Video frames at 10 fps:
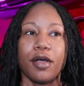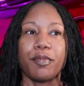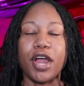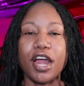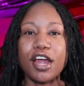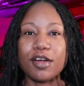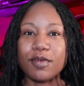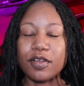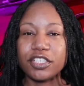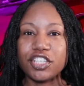per
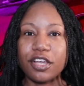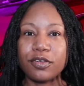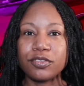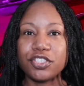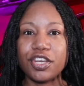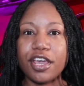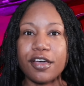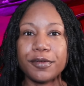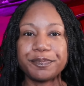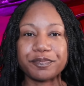Roland Jones, you
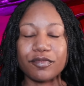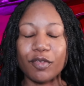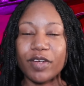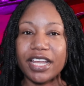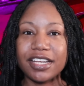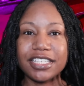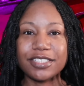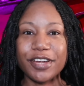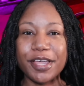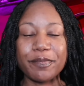know, written in the
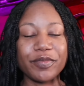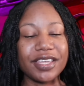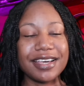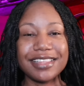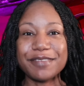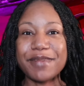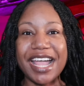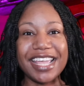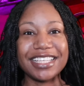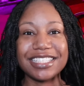script, cut the
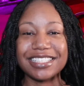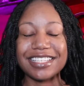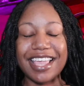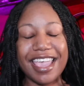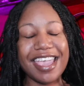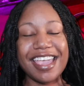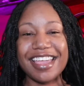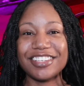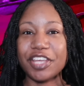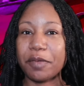mics,
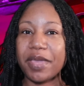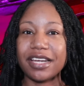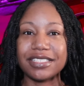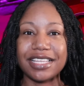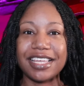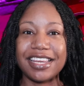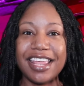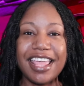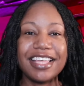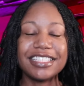and Jacob
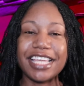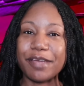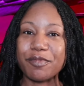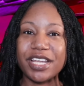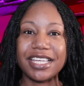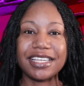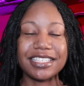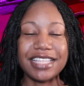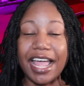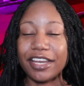Anderson, Sam Reed,
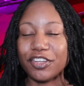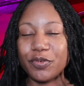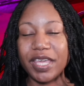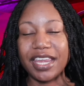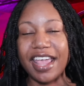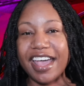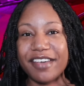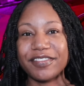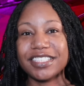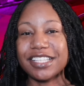Lestat, and Louis can
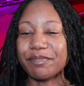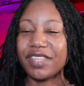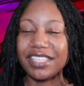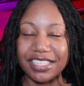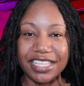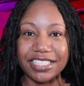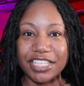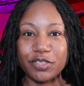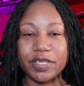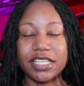have something that they
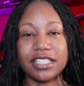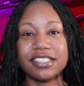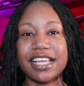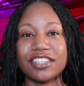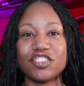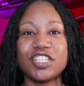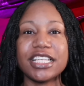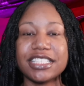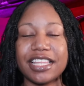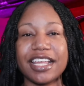say to each other that is
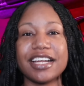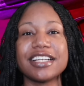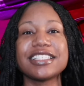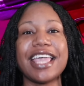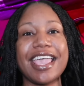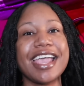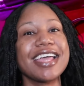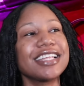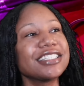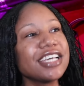just theirs,
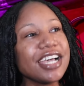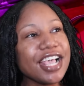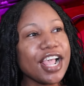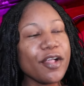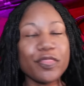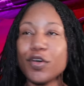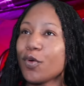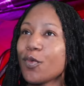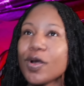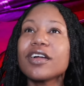and the
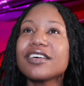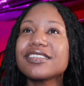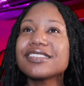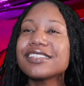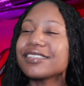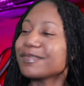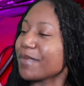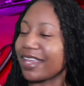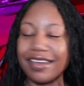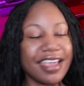world
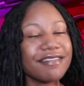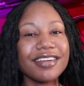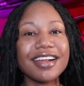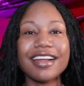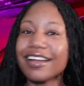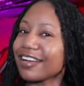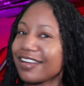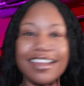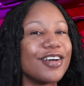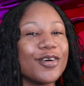may never
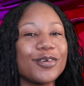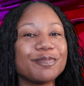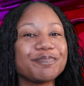know.